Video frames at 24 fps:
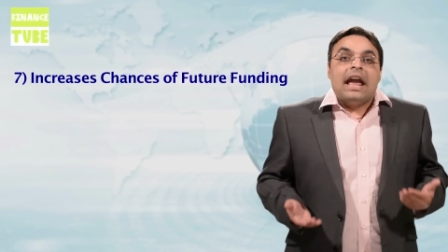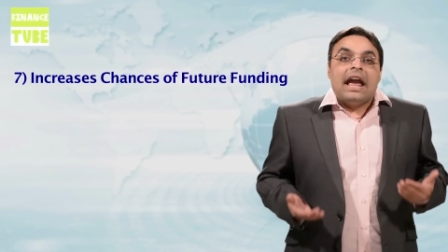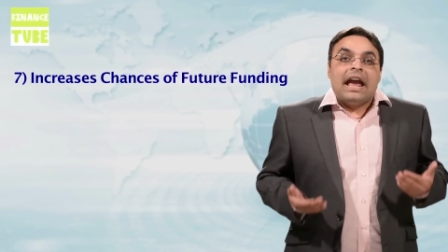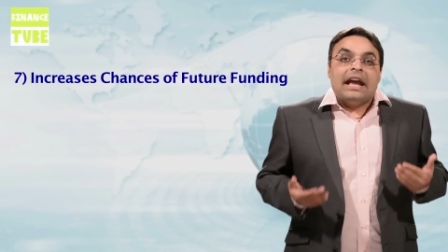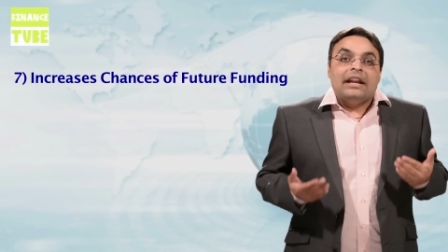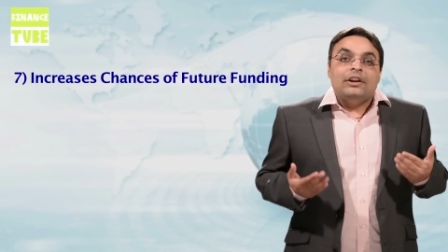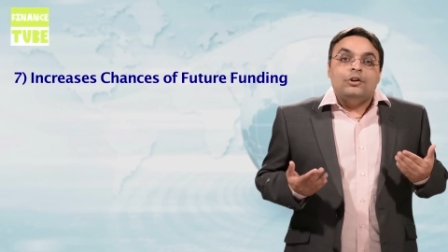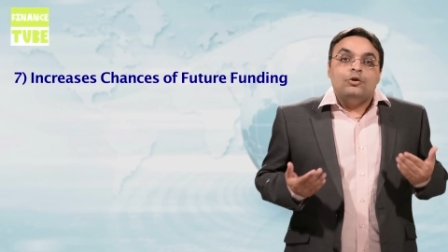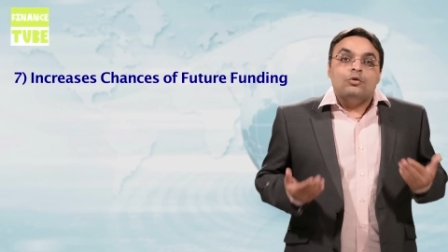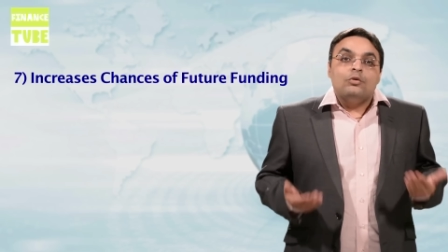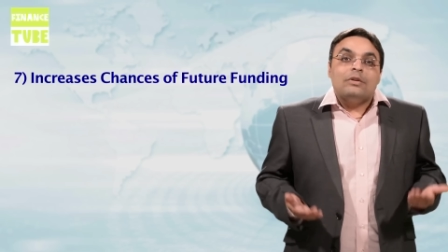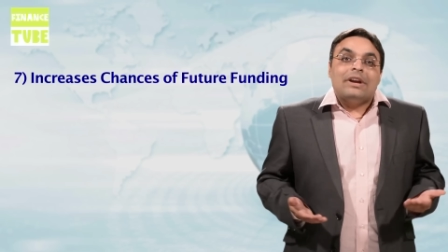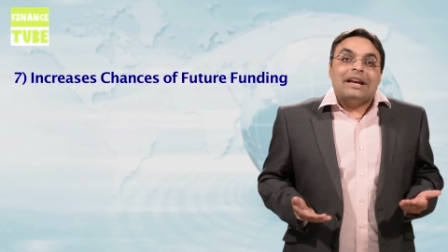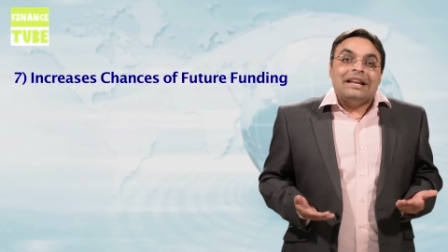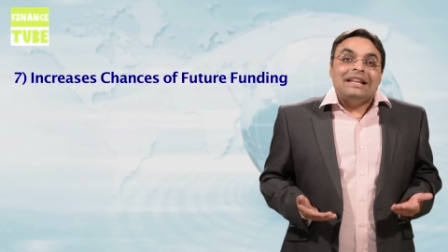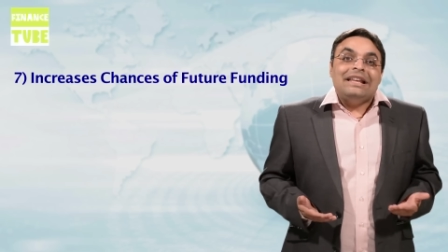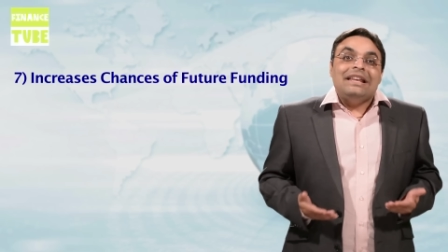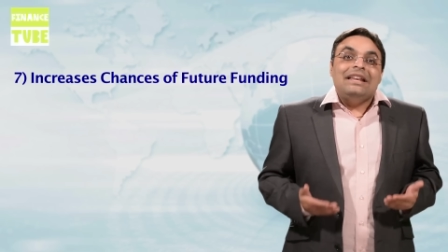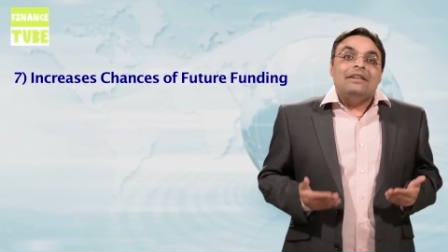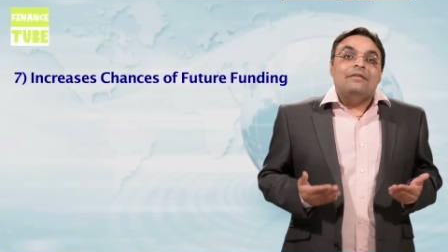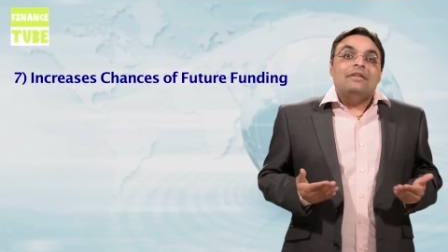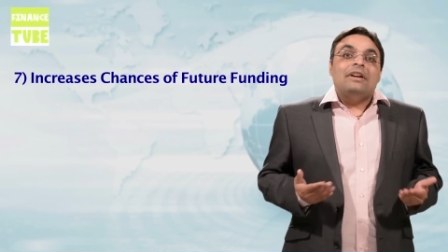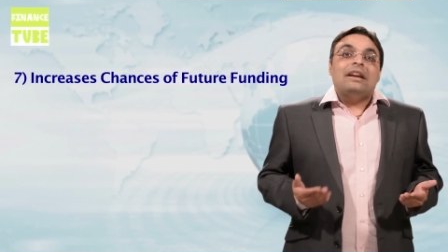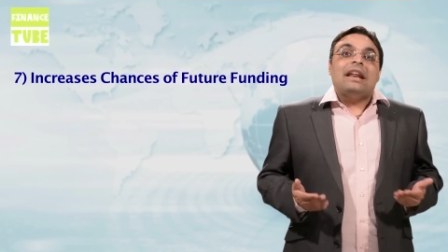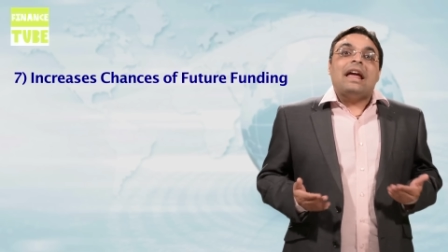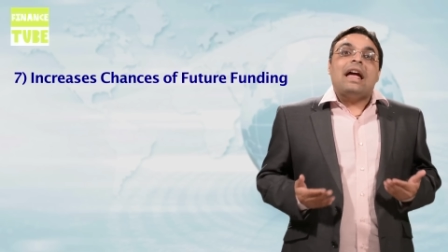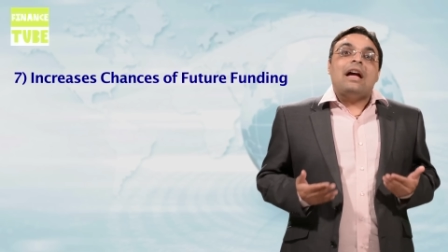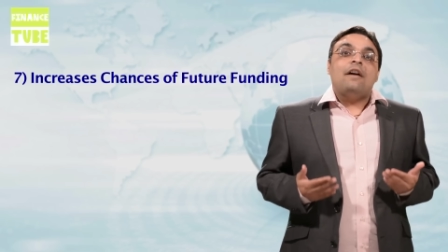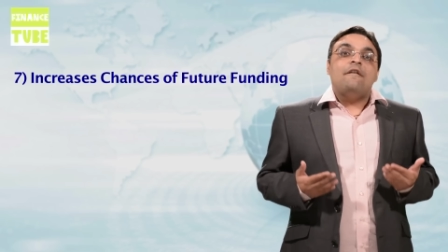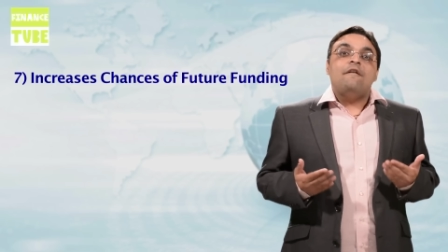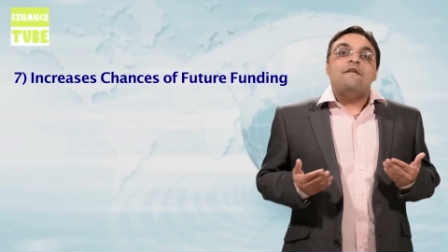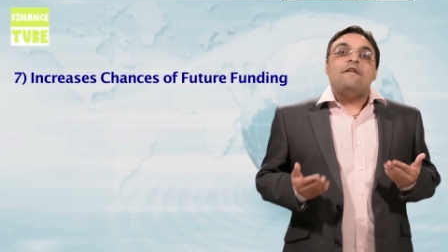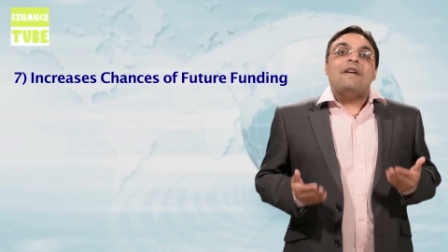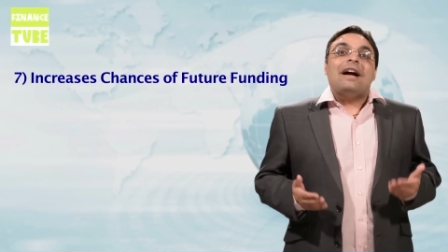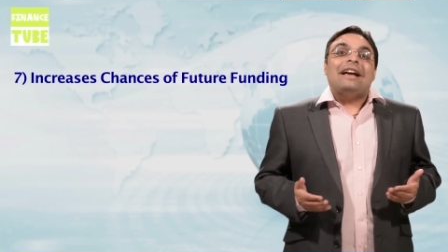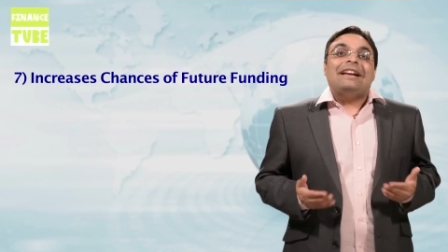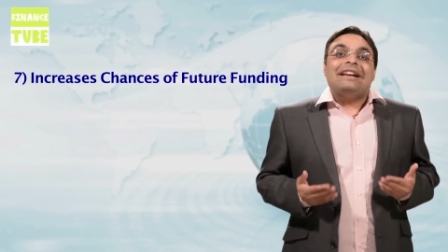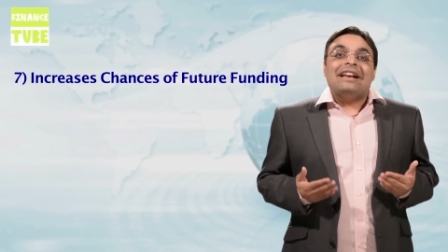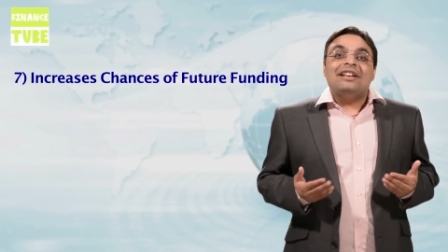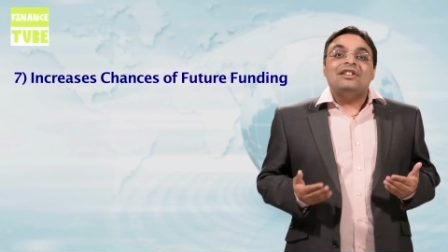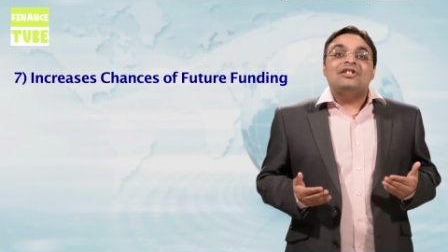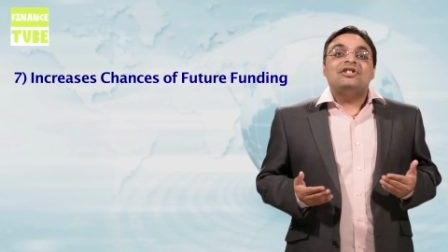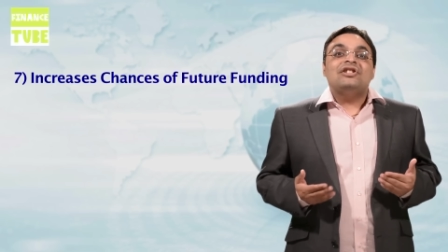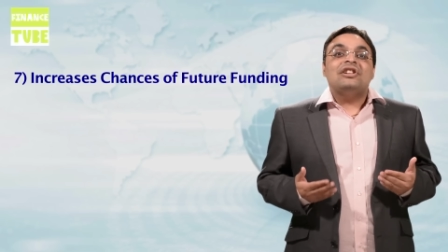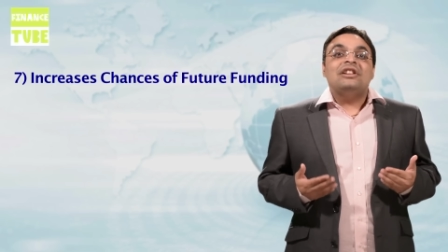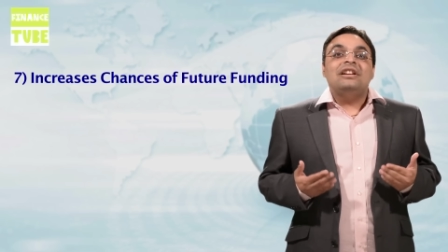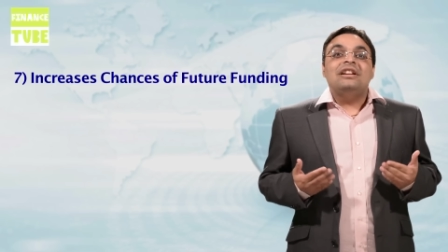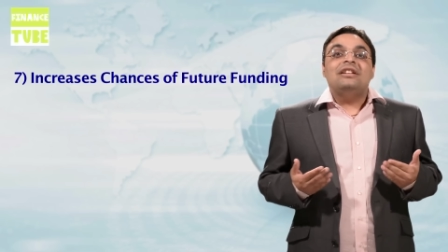and you can even have
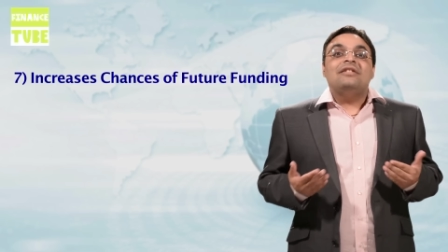financial